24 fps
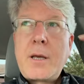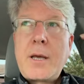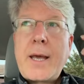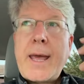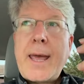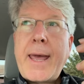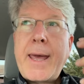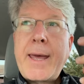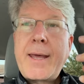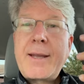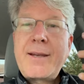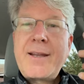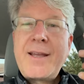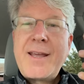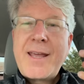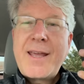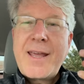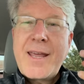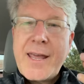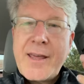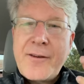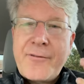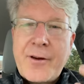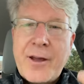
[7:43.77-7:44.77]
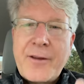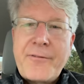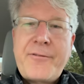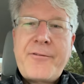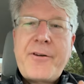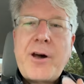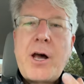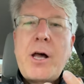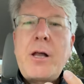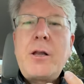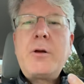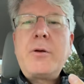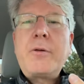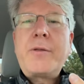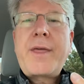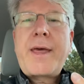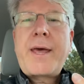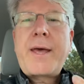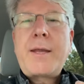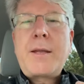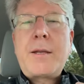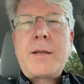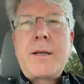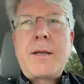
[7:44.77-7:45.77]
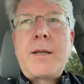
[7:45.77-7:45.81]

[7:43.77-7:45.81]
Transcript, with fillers: And if I follow that,